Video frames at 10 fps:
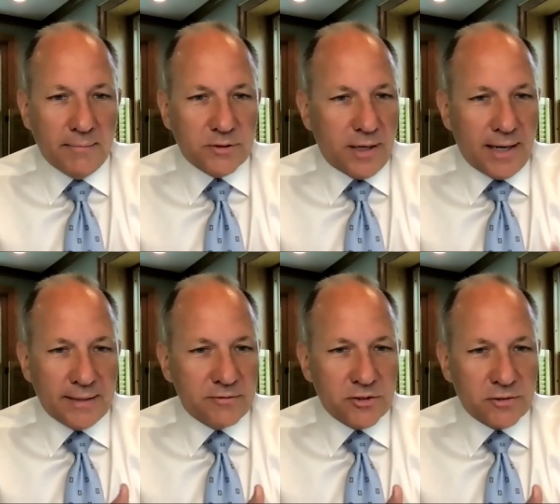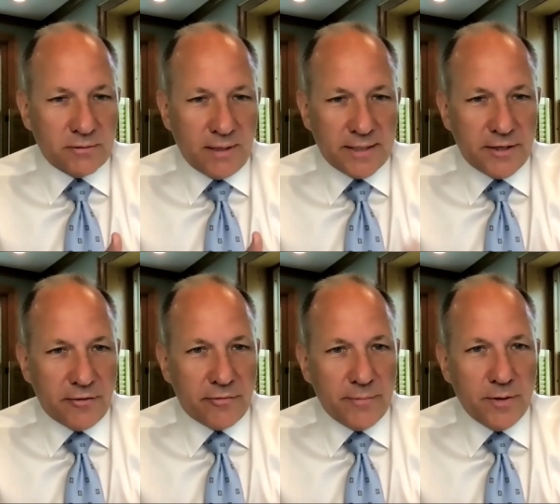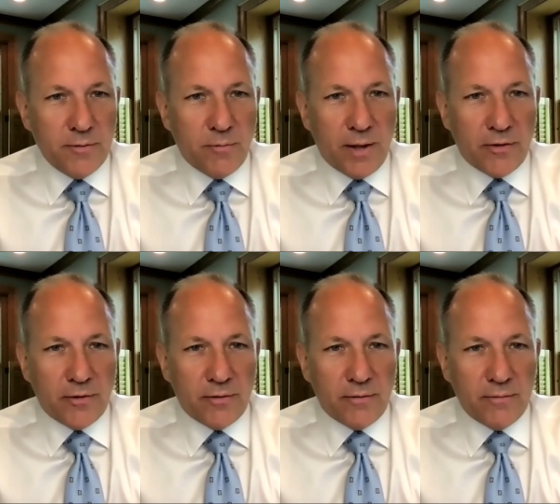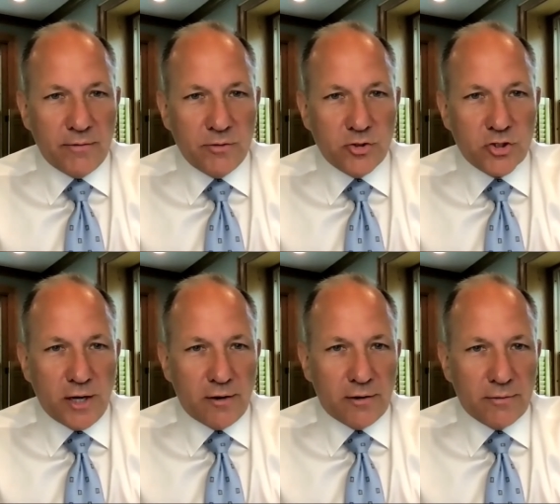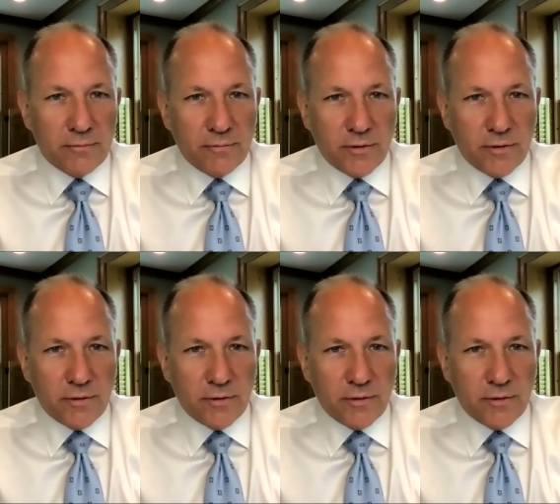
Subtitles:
So I'd just like to hear from you whether you share